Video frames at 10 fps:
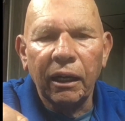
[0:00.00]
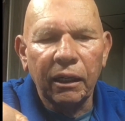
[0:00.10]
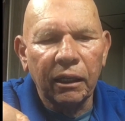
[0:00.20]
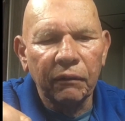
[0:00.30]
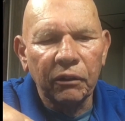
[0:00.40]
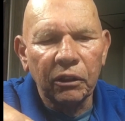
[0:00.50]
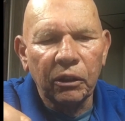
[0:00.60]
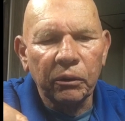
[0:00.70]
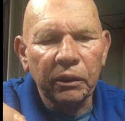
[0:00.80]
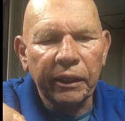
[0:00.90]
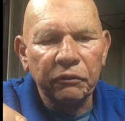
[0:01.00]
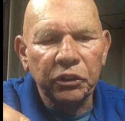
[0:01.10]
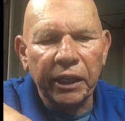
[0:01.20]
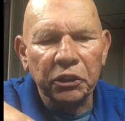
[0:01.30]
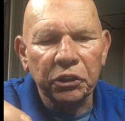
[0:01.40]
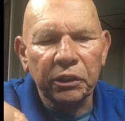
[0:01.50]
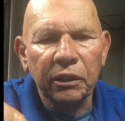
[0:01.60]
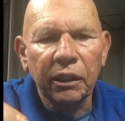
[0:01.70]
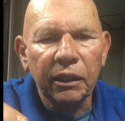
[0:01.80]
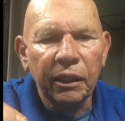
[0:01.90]
of the lower left section
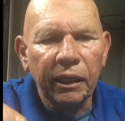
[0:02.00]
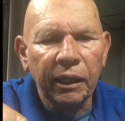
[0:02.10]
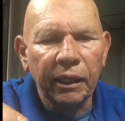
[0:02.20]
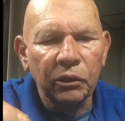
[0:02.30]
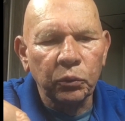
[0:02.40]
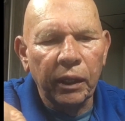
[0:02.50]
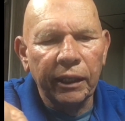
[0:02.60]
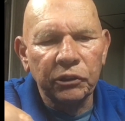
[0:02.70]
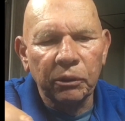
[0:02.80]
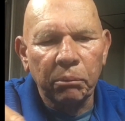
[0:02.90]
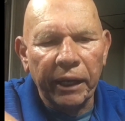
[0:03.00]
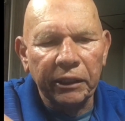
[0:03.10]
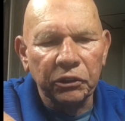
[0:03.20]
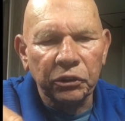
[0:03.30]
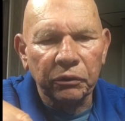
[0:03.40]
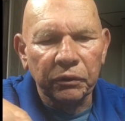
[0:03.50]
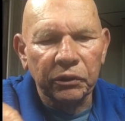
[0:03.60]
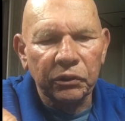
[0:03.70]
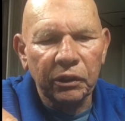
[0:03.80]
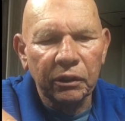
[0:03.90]
as well as the biting surface.